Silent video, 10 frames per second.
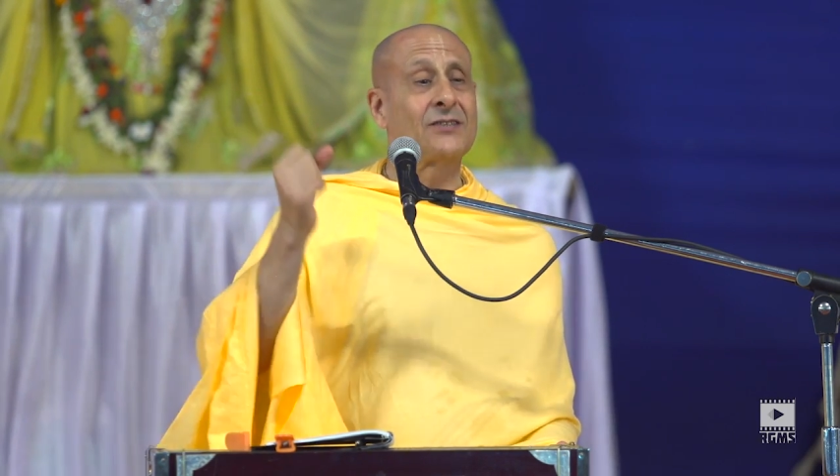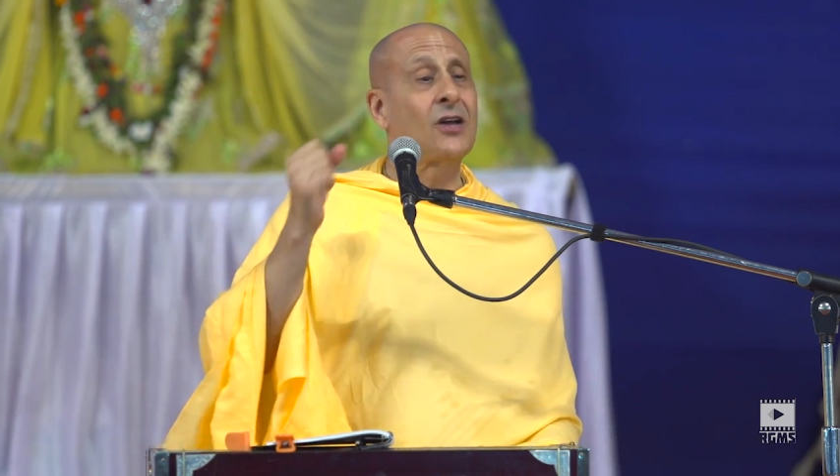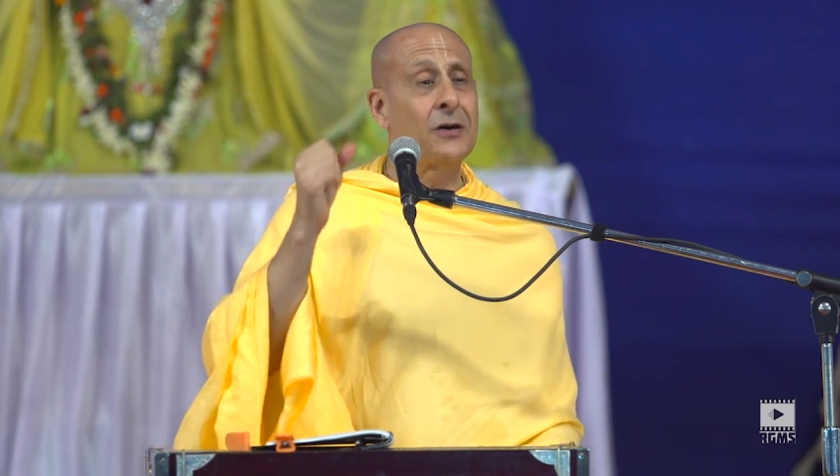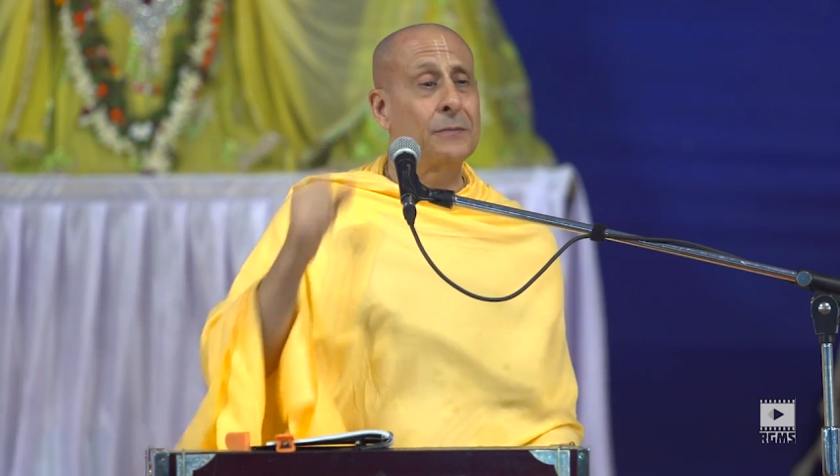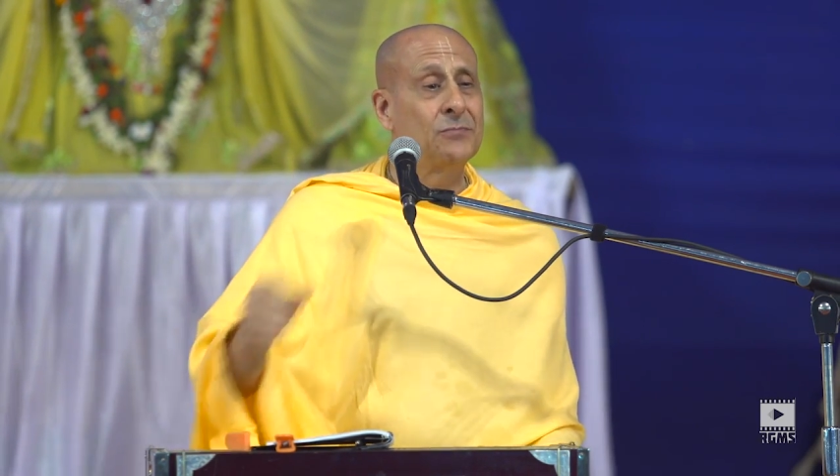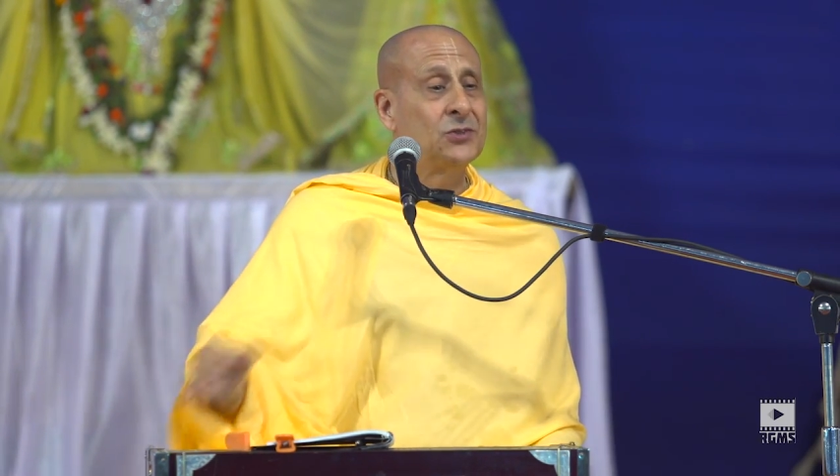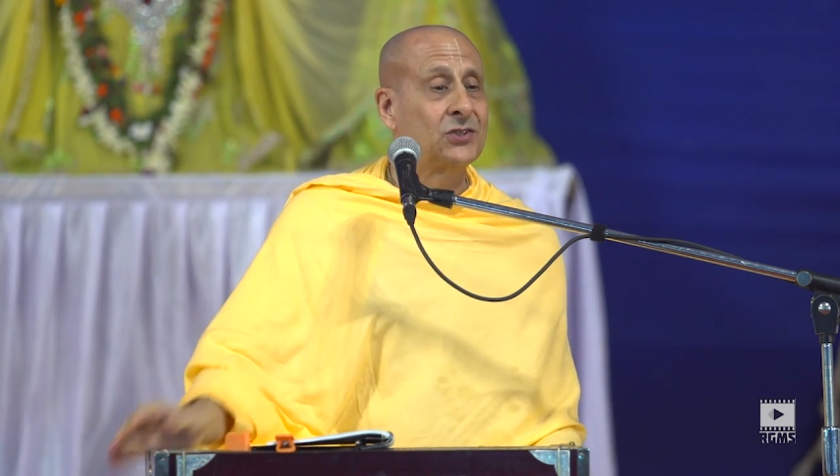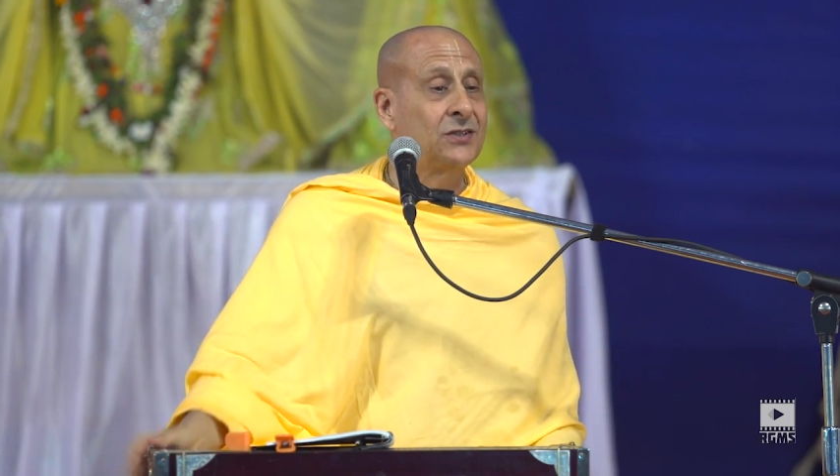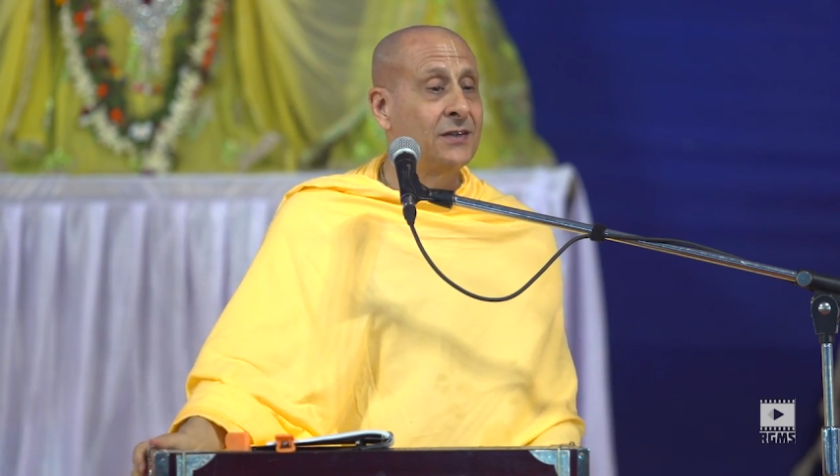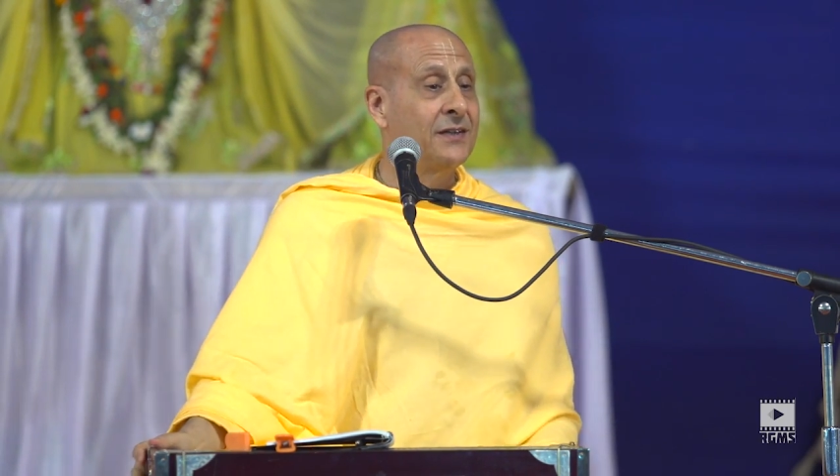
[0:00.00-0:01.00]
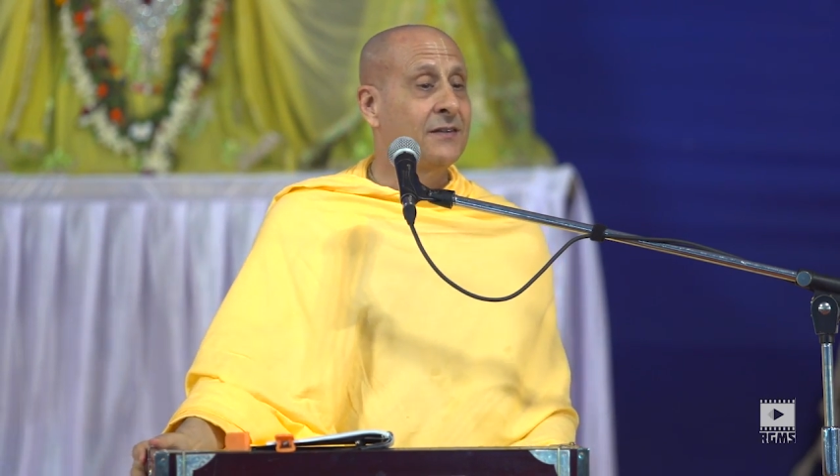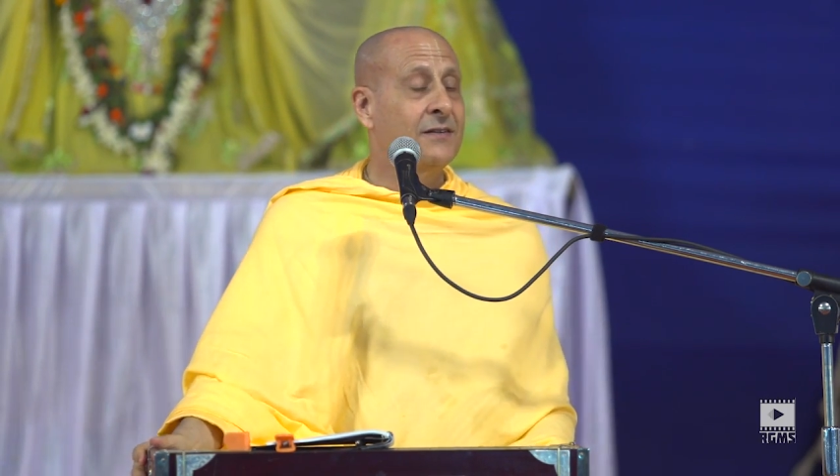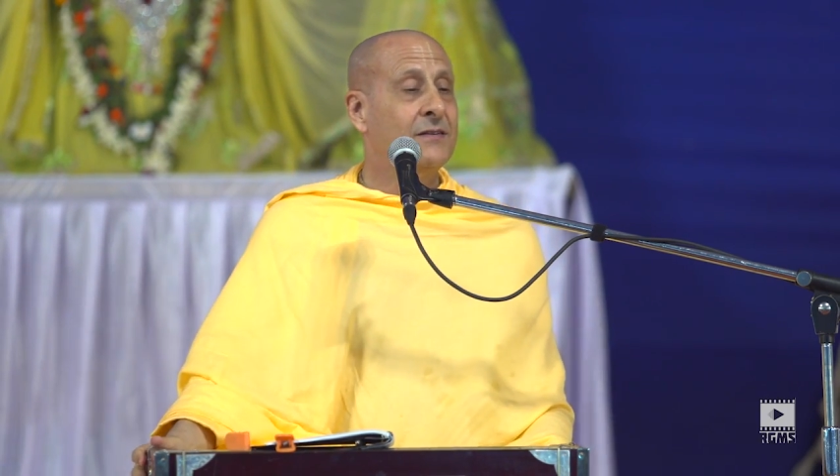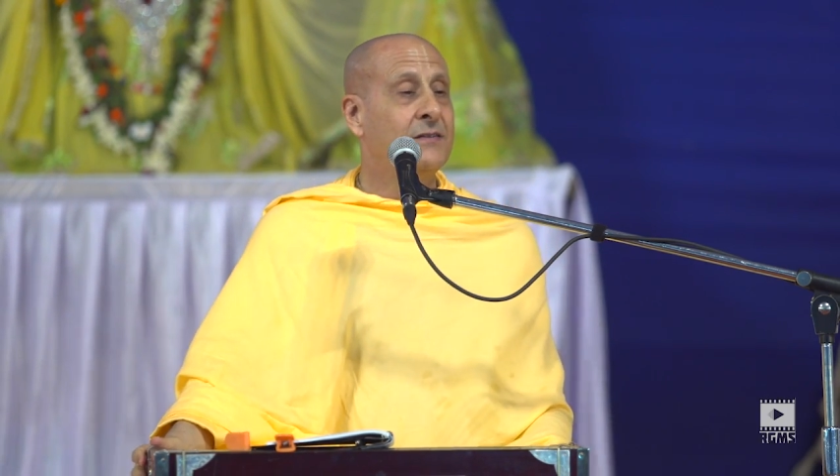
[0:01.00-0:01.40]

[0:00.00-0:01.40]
clubs,